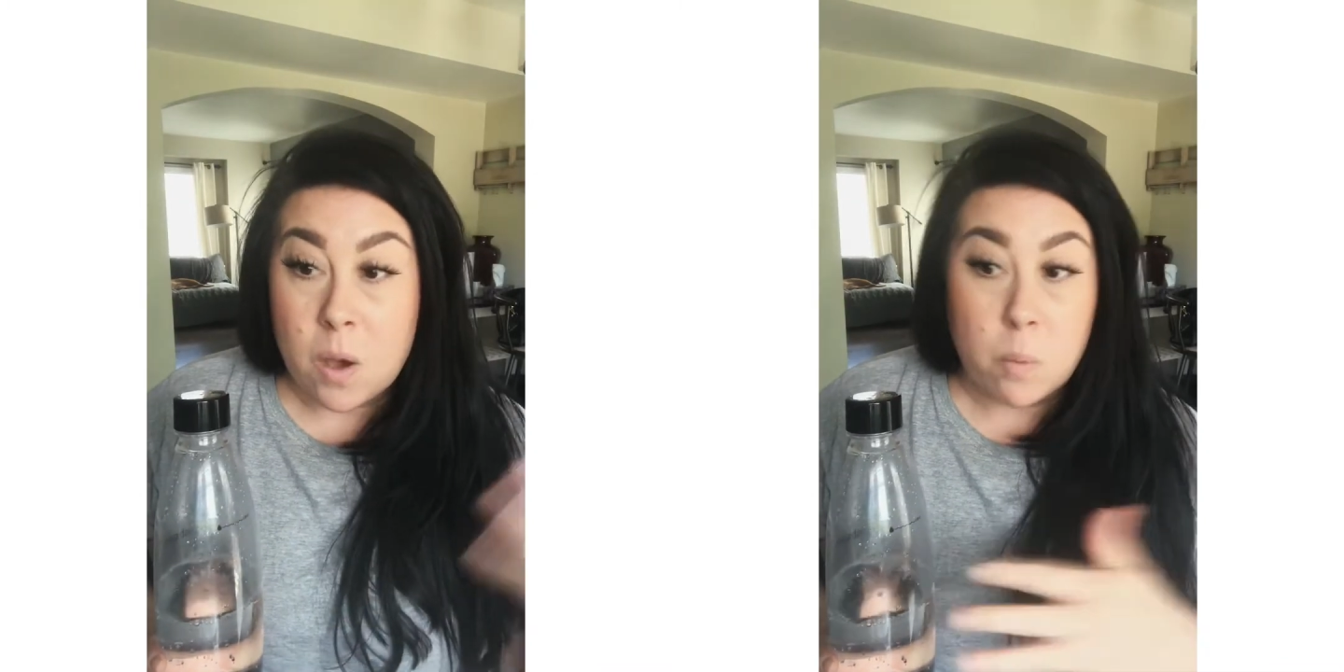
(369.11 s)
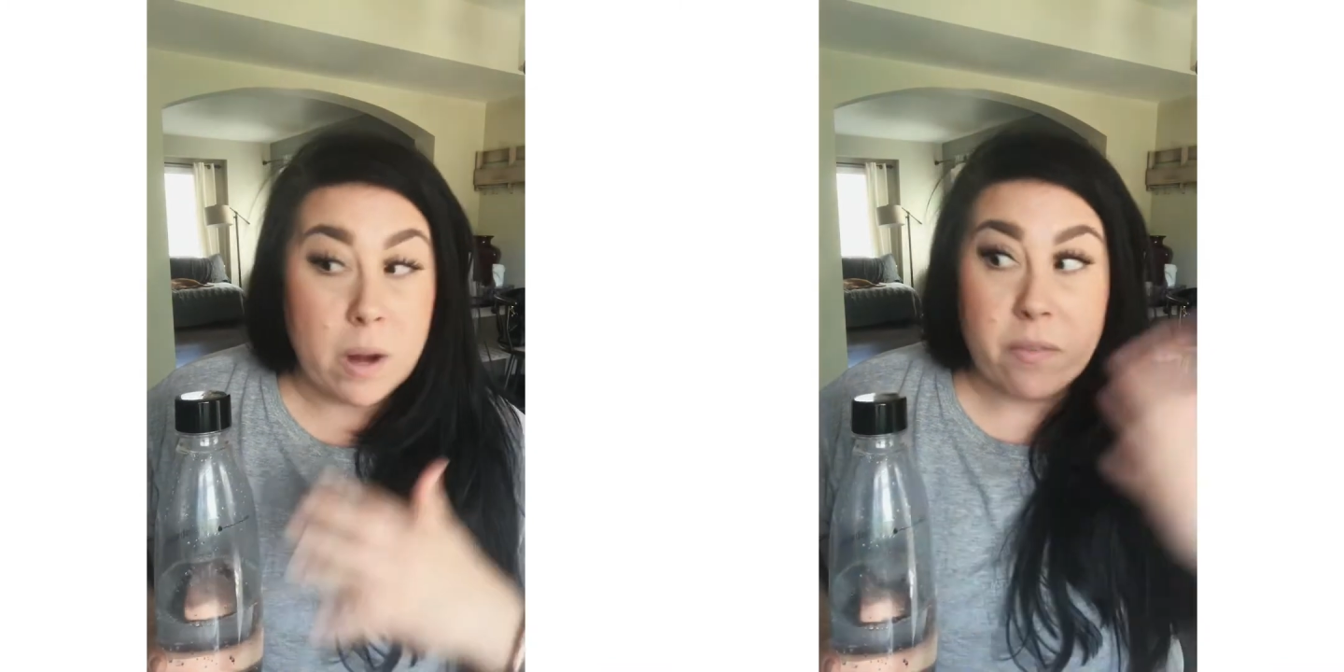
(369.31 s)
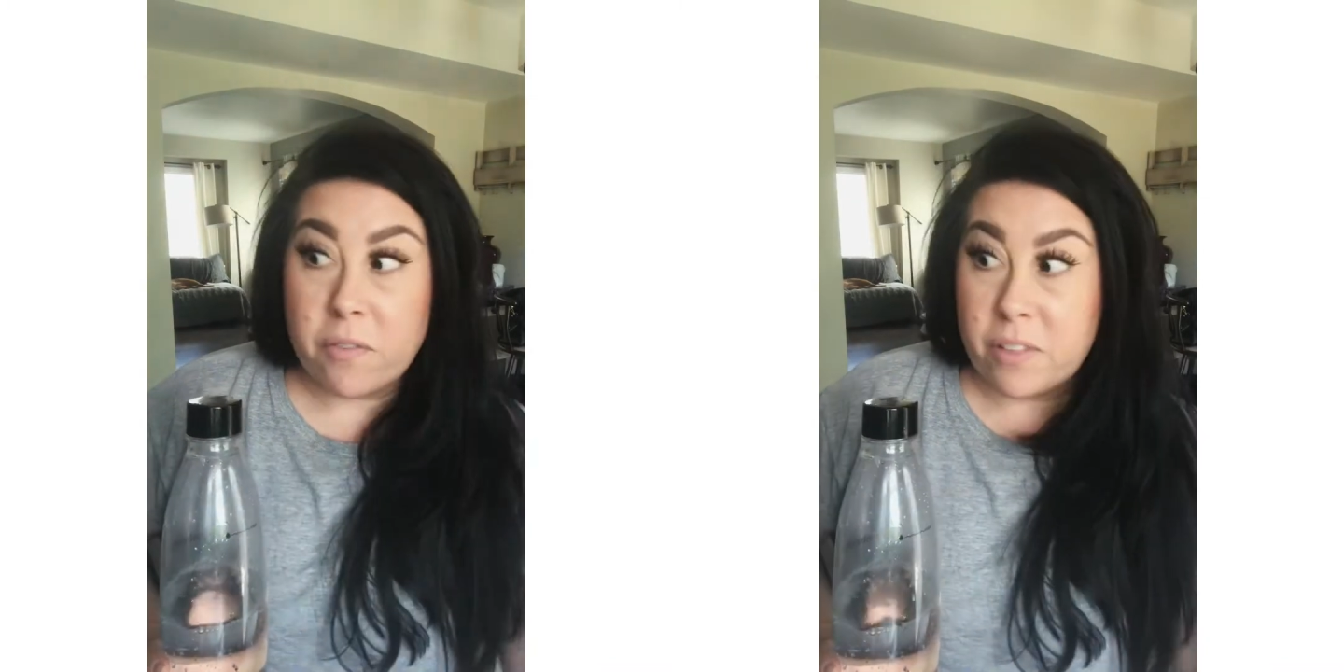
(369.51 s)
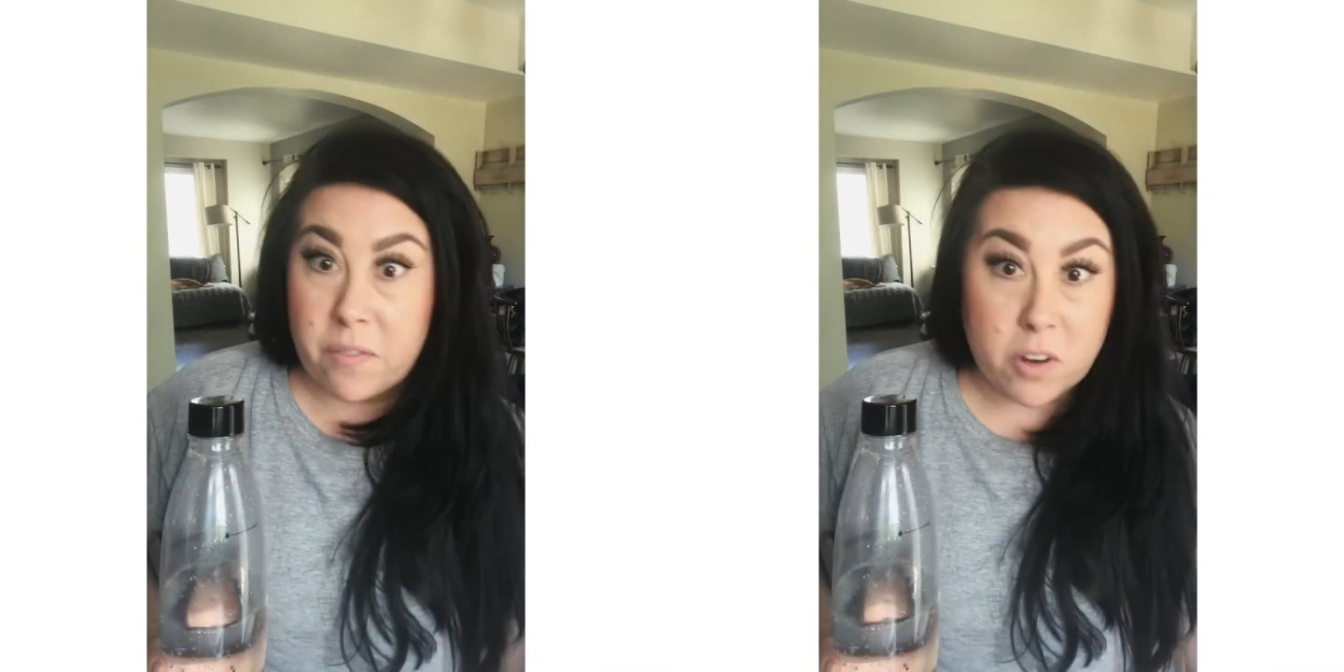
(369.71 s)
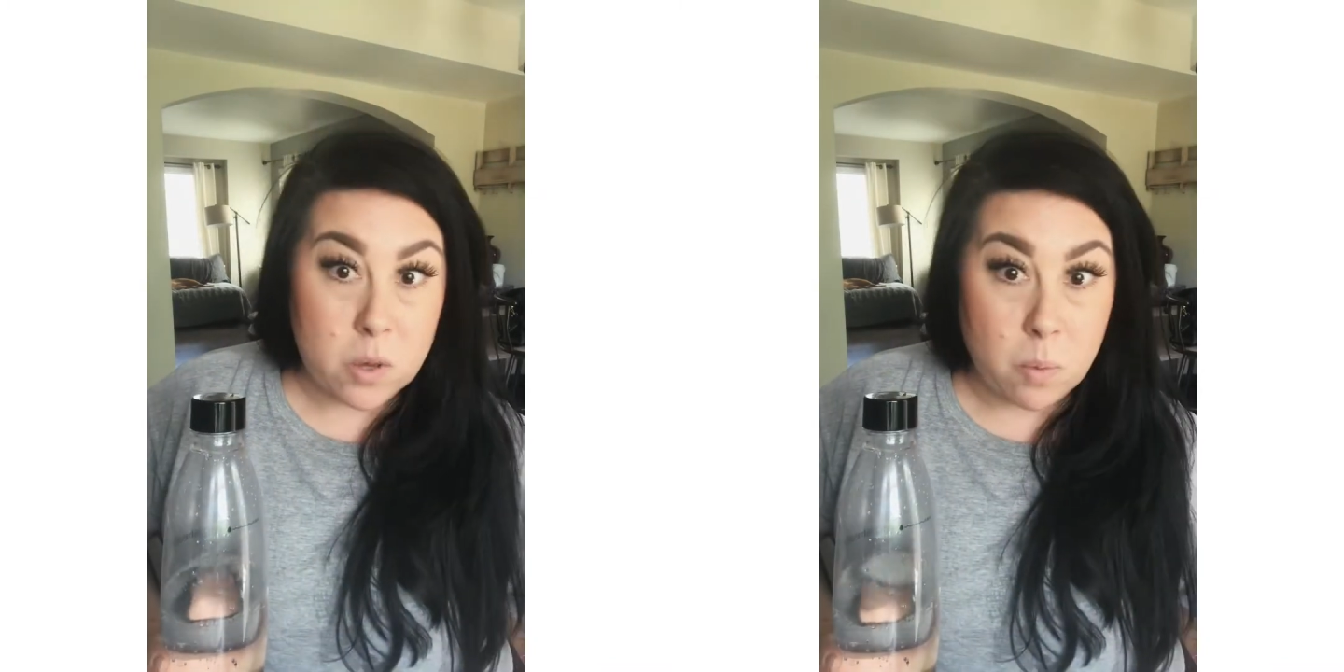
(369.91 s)
whatever flavor
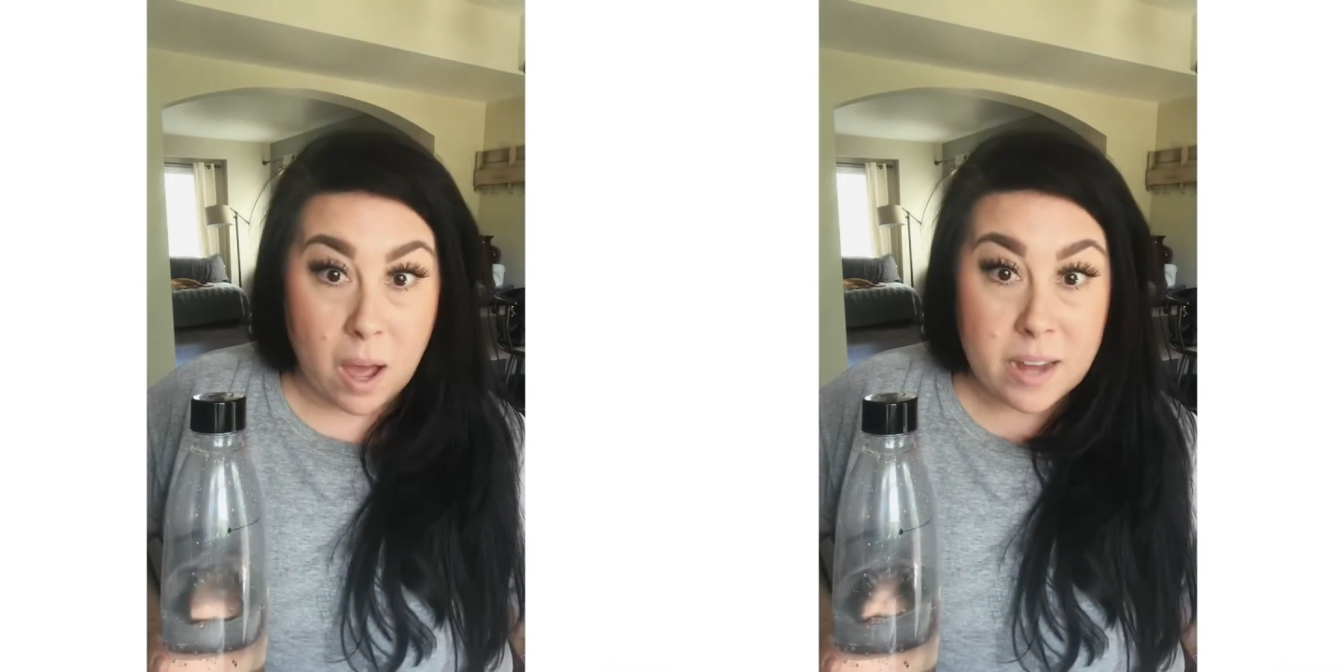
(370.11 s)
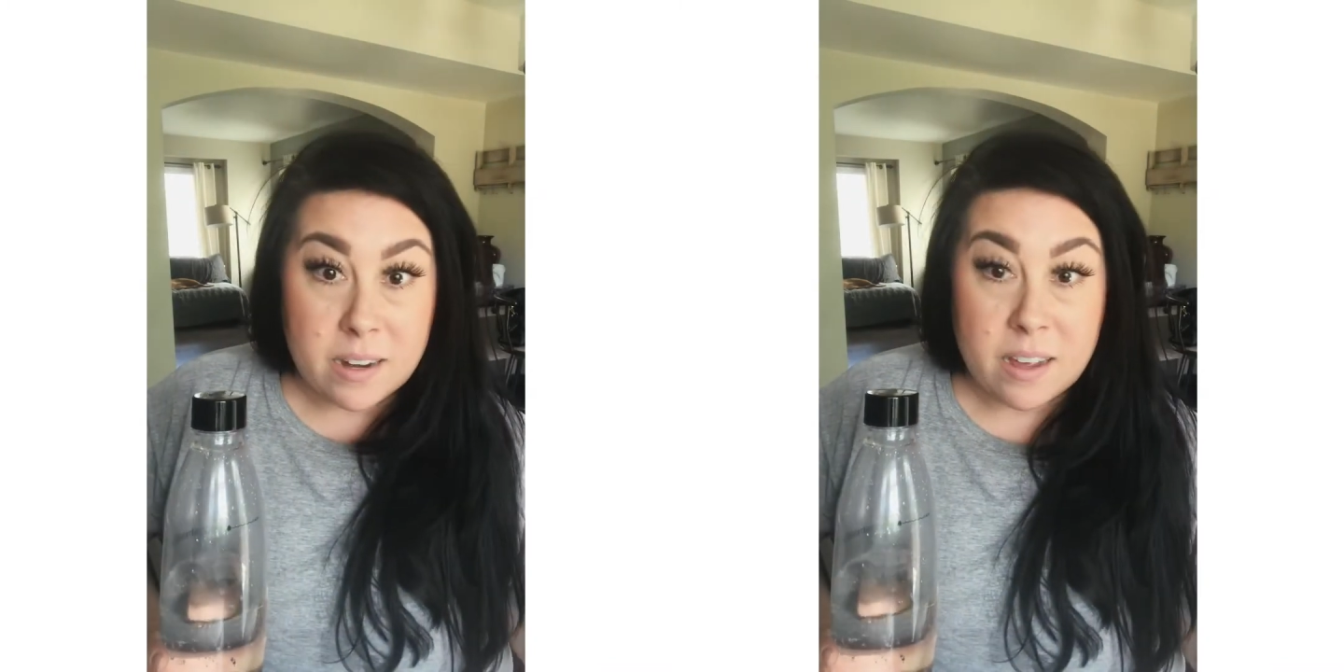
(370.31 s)
you want.